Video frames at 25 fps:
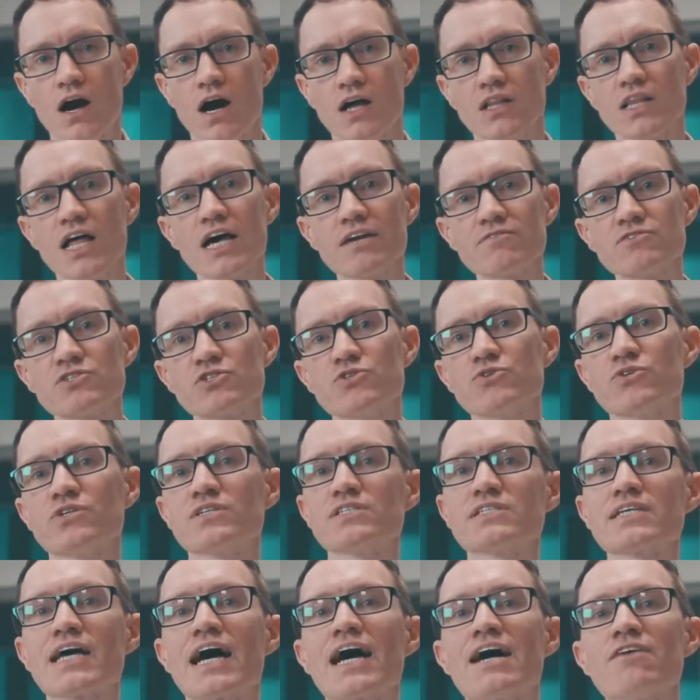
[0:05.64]
A lot of
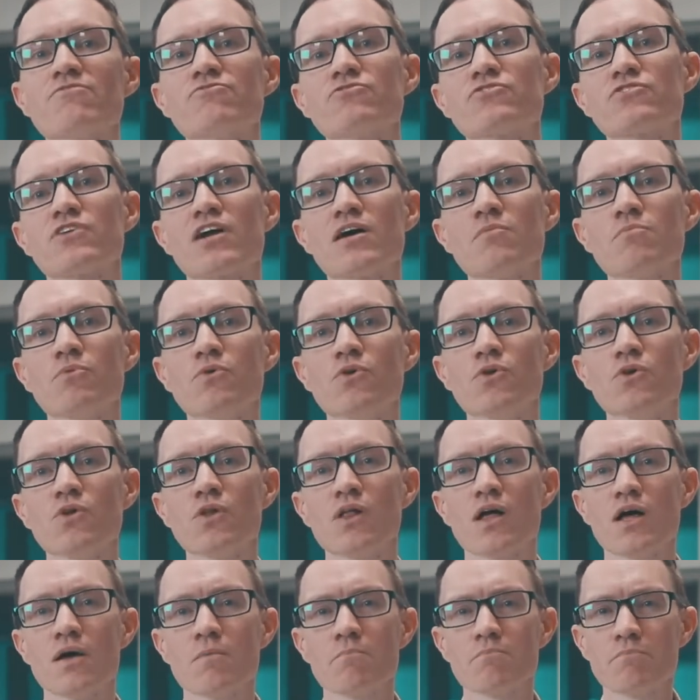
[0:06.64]
students have
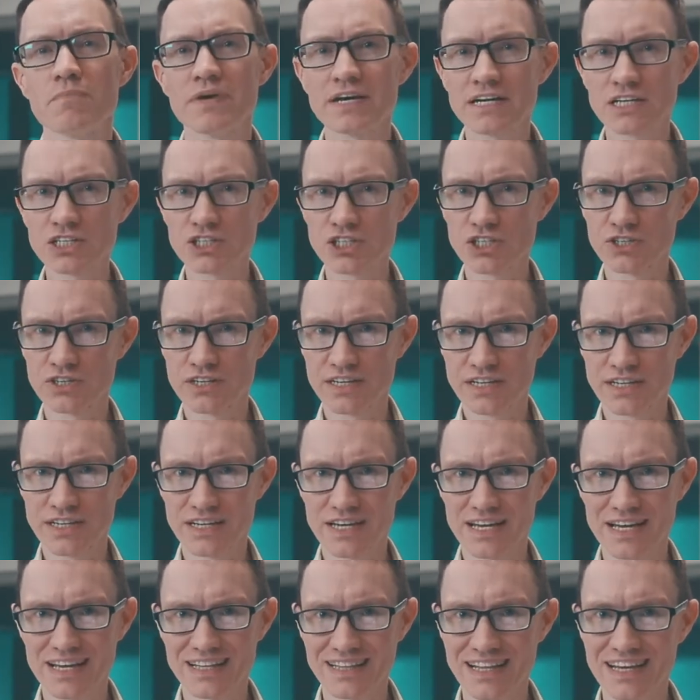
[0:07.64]
trouble
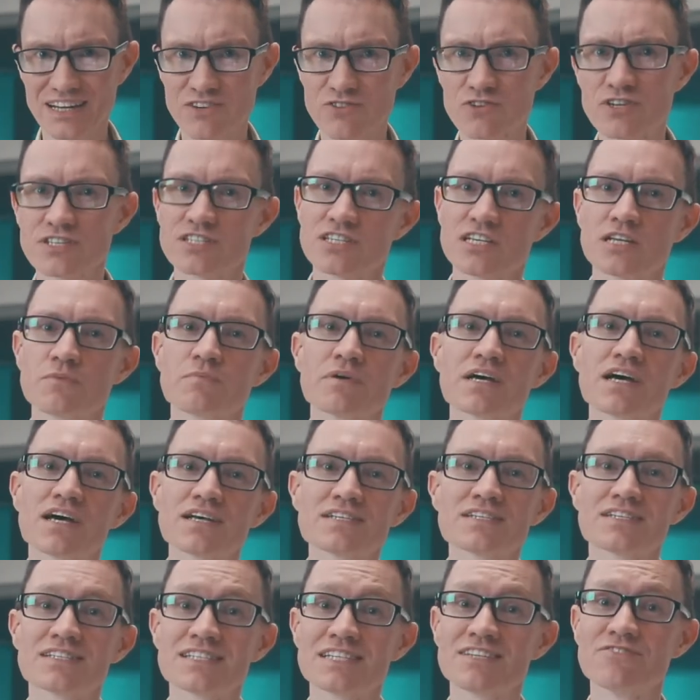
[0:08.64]
picturing electricity
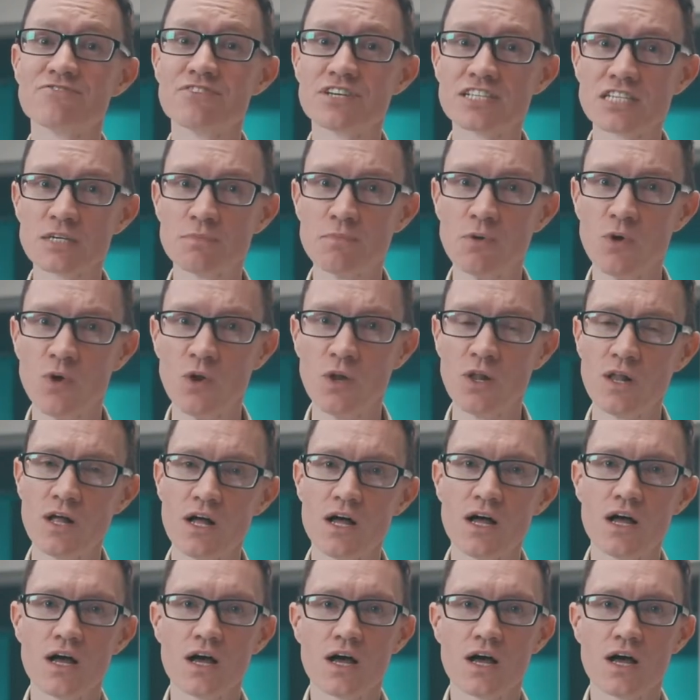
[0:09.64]
because it's invisible.